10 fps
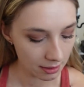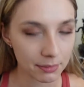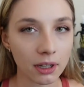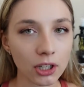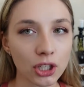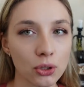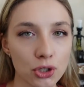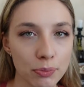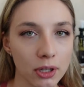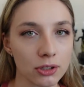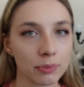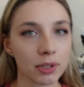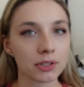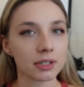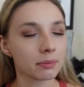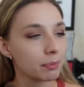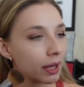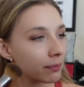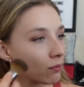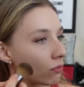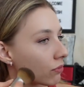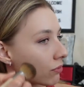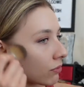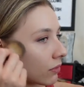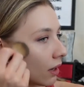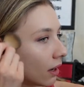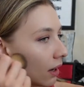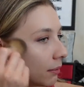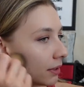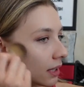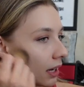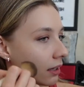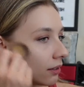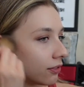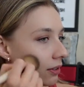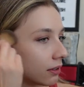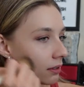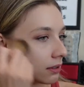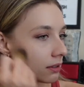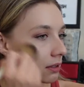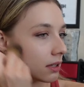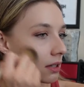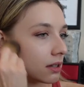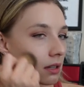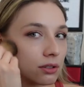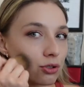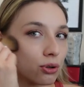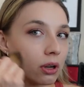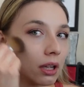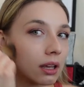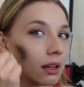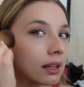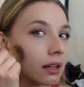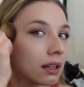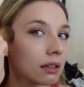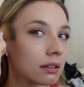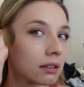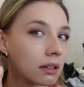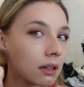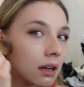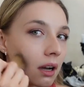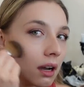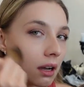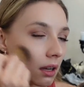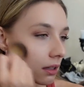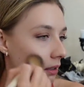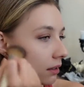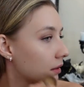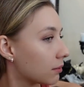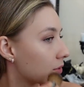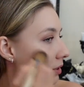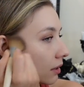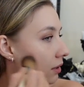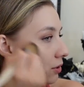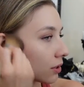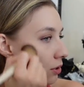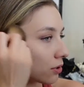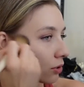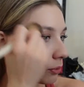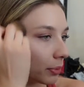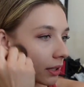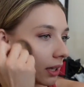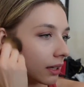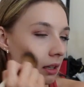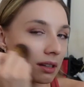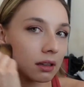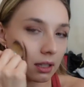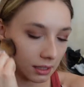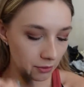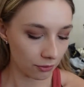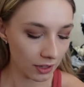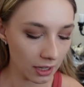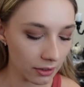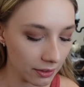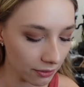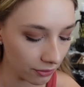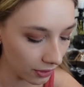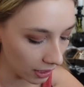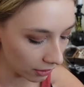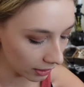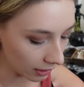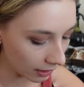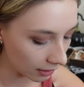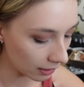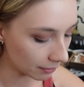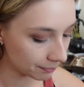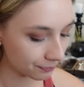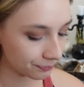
Not a huge bronzer person, but I've been kind of enjoying it lately. So I'm just gonna do it super lightly, like very, very lightly.